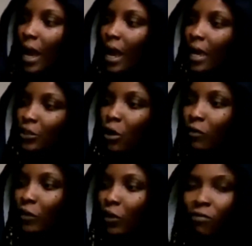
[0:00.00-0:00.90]
I saw a
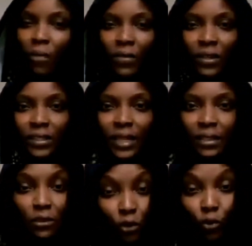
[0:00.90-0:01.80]
video of mothers
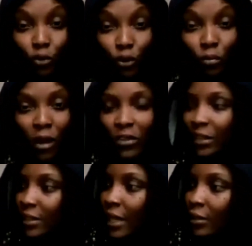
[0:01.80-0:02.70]
that, new, new
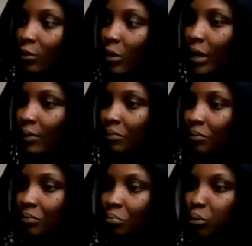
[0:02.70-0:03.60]
mothers that were
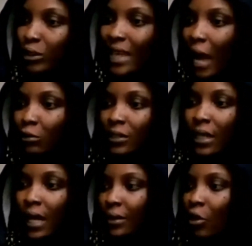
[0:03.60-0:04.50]
put
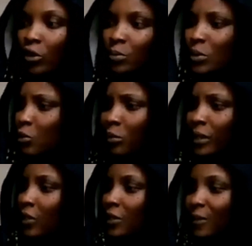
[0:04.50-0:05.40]
outside the hospital
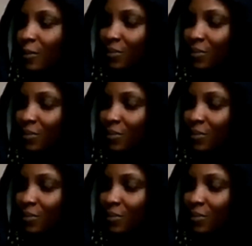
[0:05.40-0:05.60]
because,